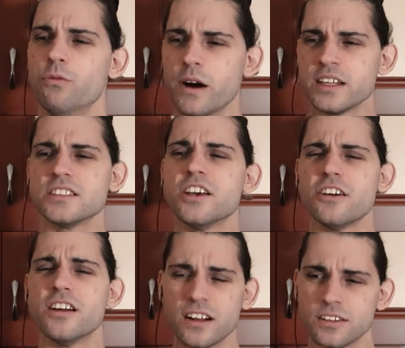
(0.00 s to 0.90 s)
what is
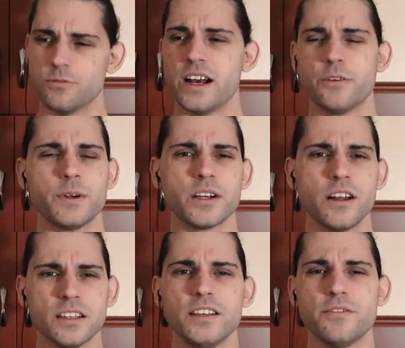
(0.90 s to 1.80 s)
going on? Why we're
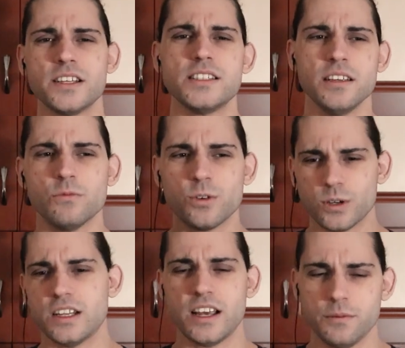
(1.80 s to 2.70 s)
not investing
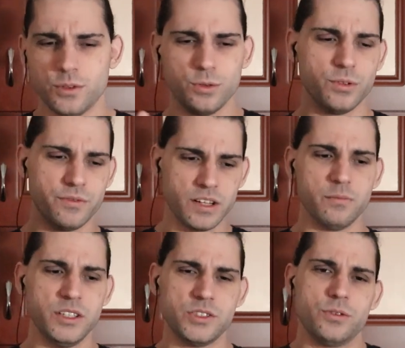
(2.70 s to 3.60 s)
more time to
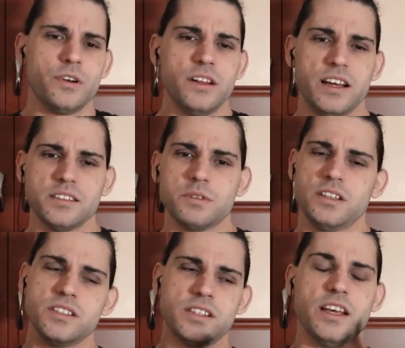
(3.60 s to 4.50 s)
develop these storylines?
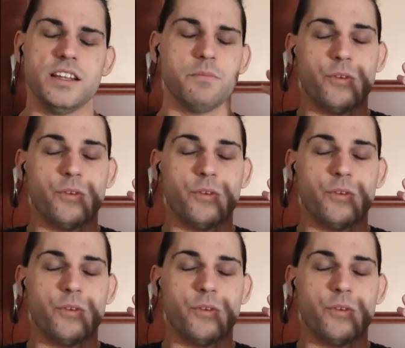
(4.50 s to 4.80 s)
Because in